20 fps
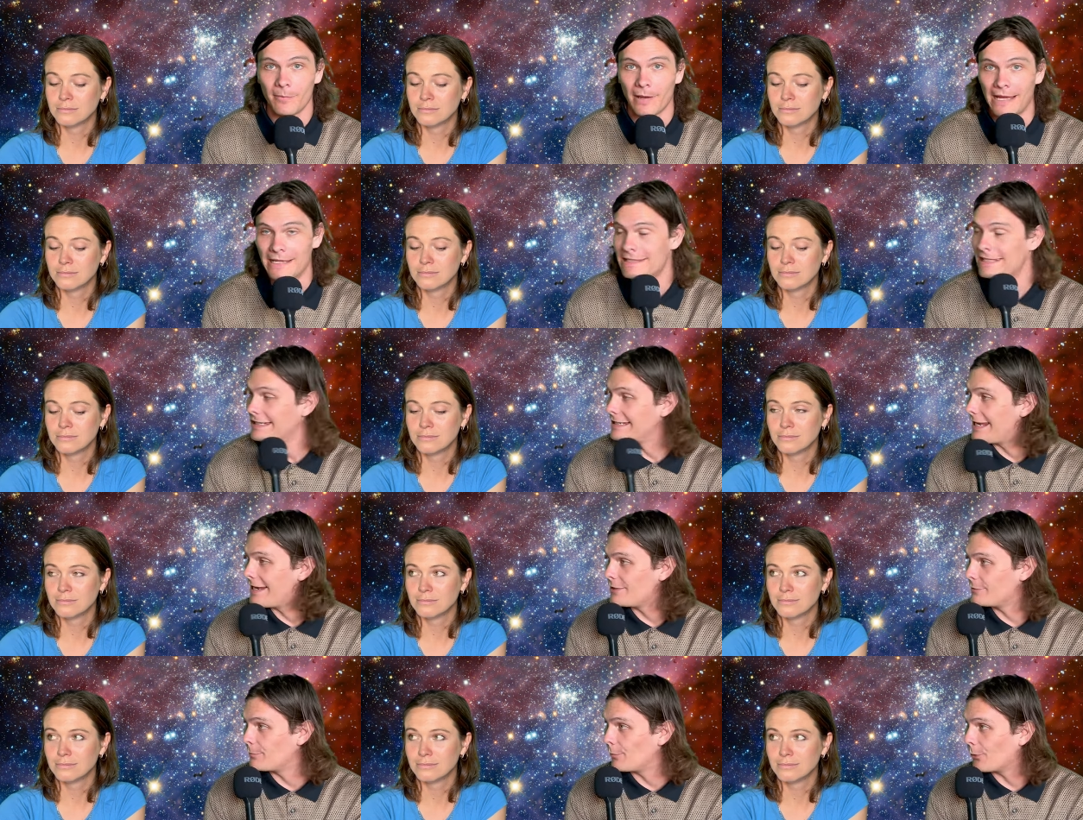Speaker 1: by a
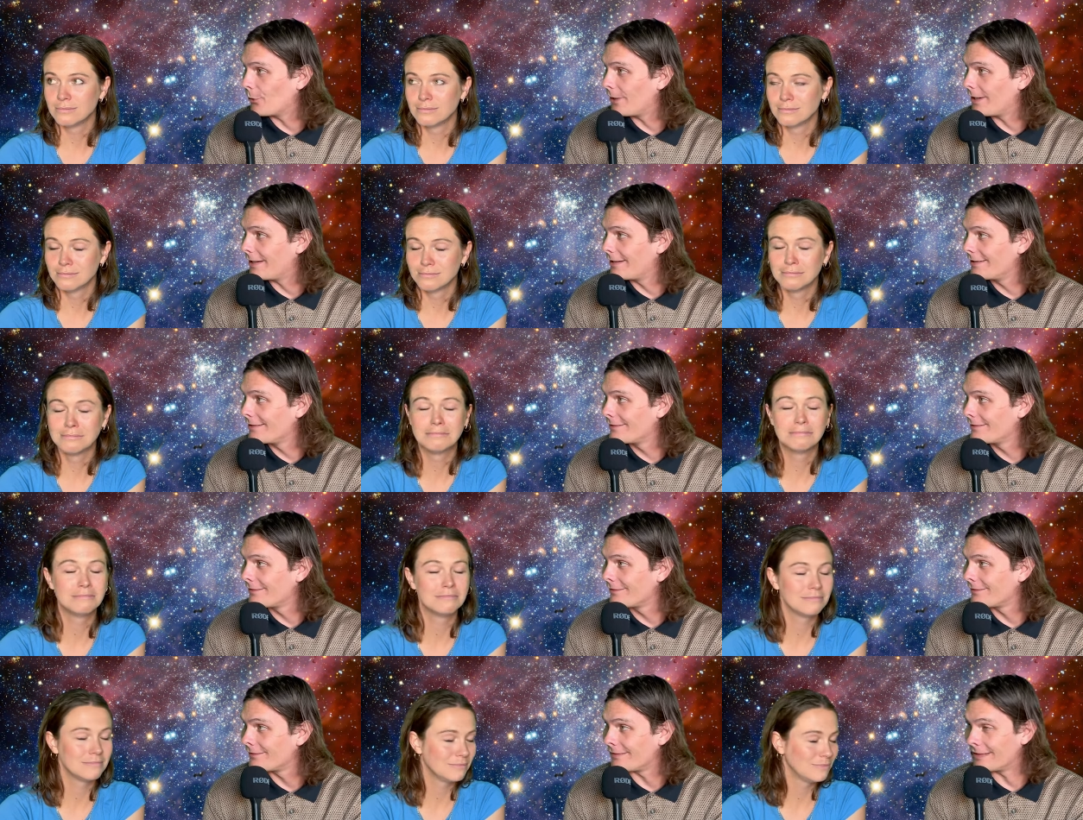teenage boy.
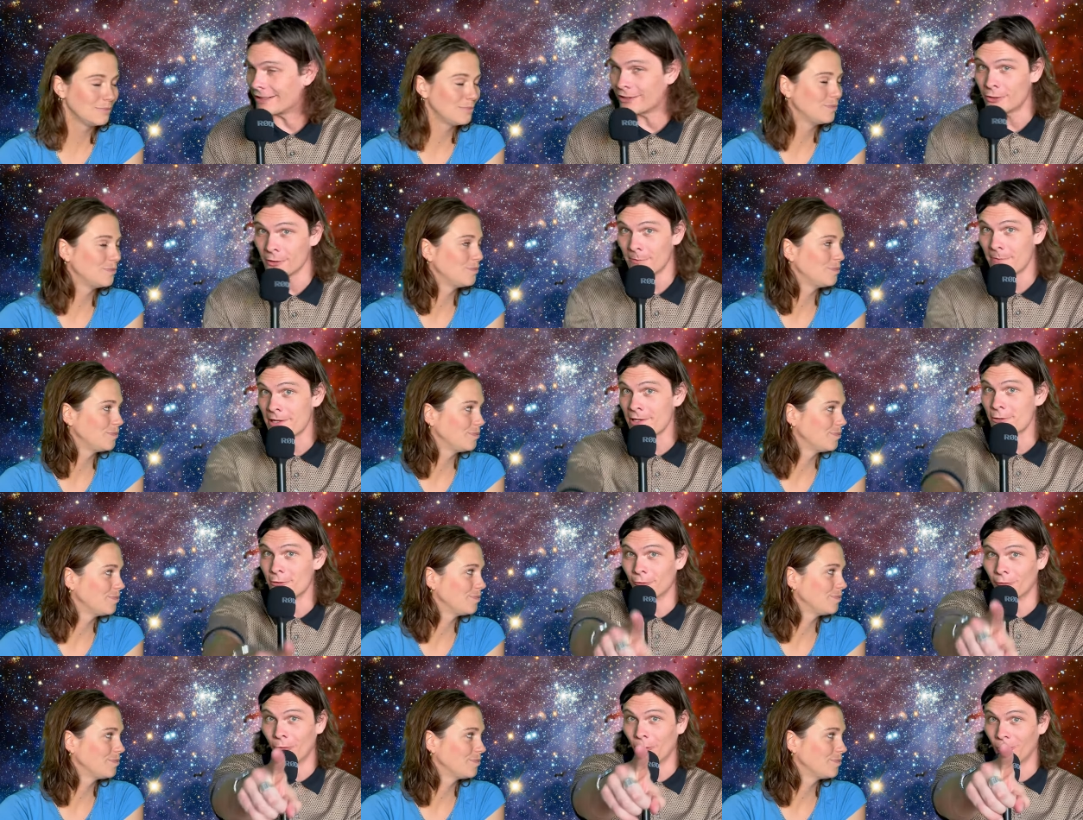It could be
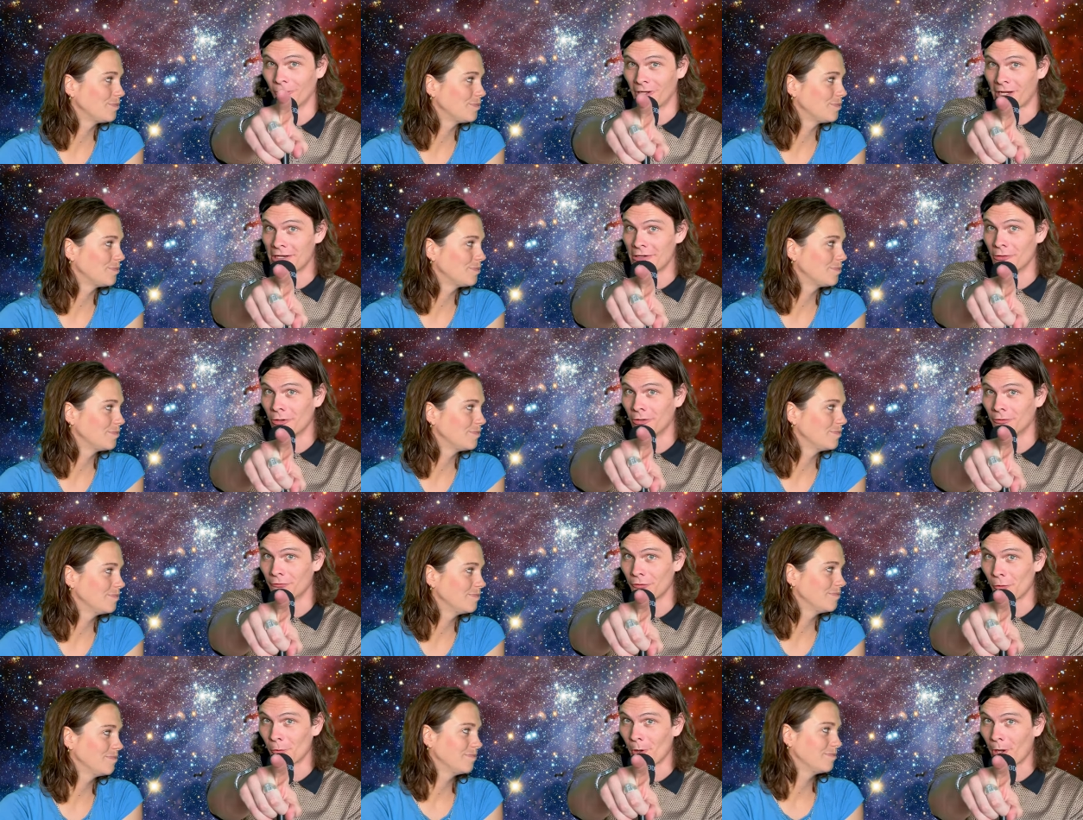you,
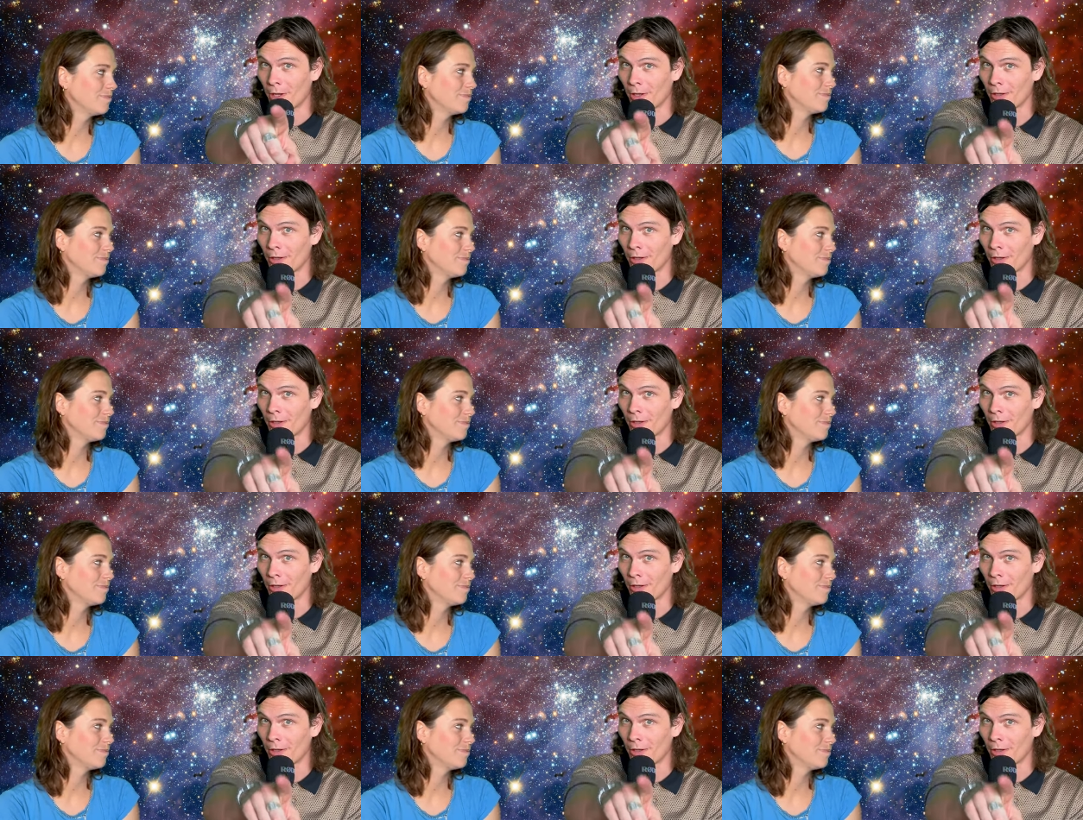fourteen-year-old viewer.